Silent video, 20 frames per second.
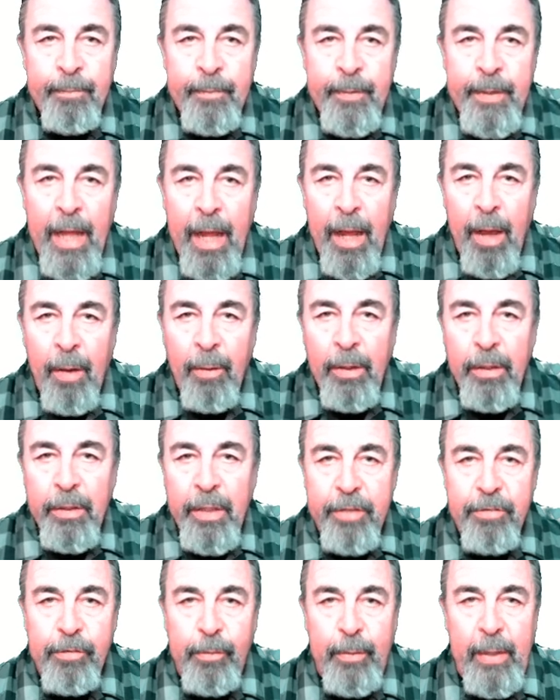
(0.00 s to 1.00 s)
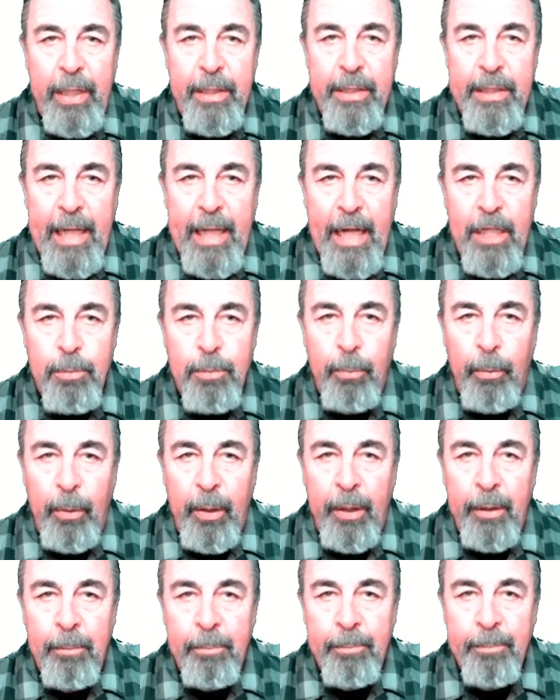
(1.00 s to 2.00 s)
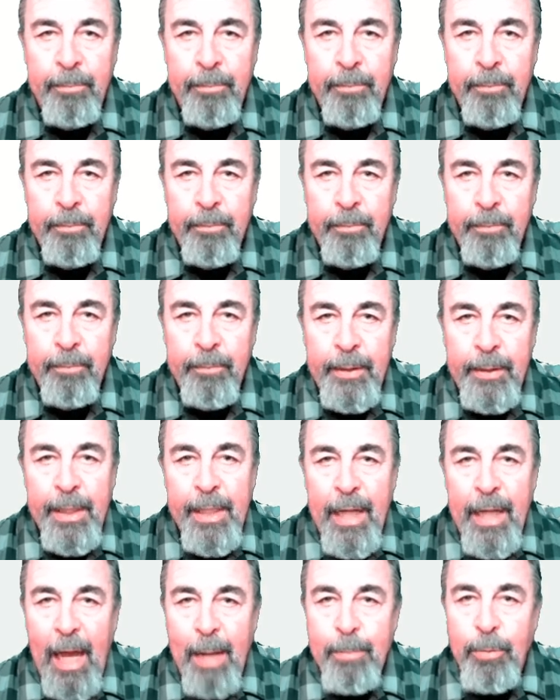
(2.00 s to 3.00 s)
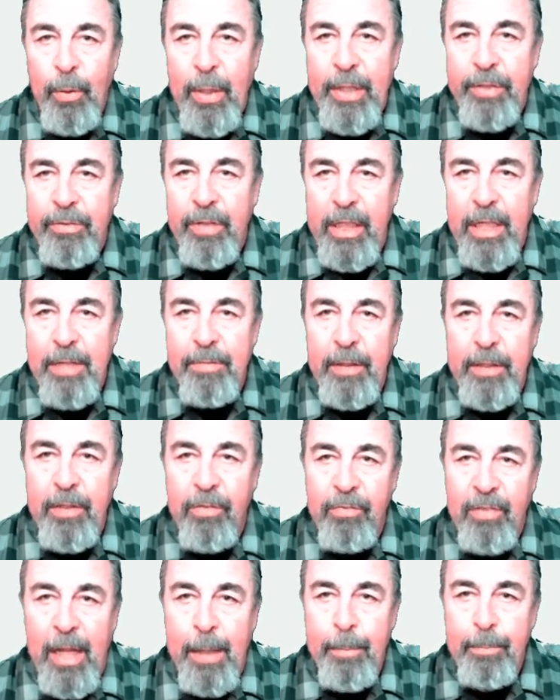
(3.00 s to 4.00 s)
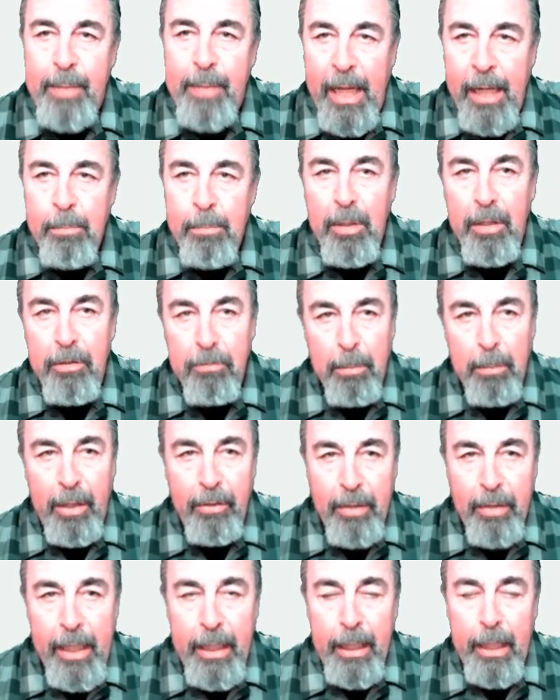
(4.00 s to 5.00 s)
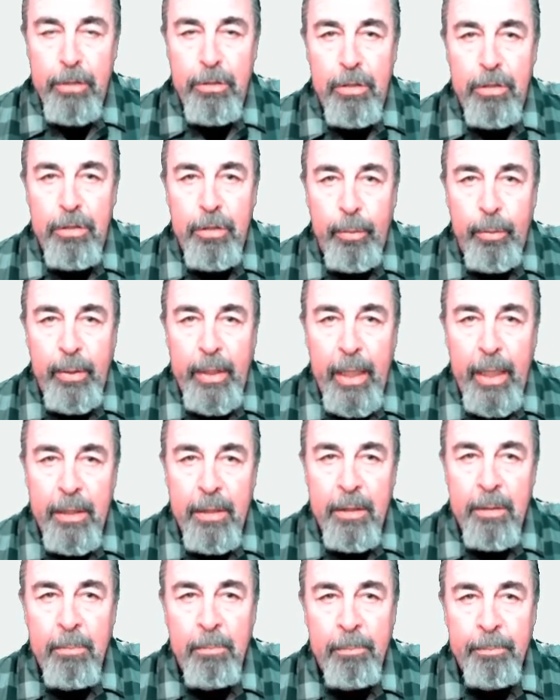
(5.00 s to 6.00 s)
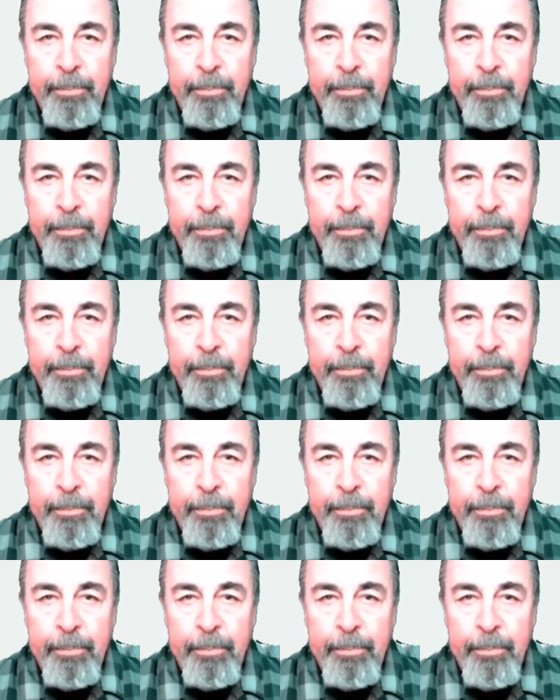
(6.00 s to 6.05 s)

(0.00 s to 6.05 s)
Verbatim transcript: Now let's create a dashboard. I'm going to give it the same name as my thing I just created.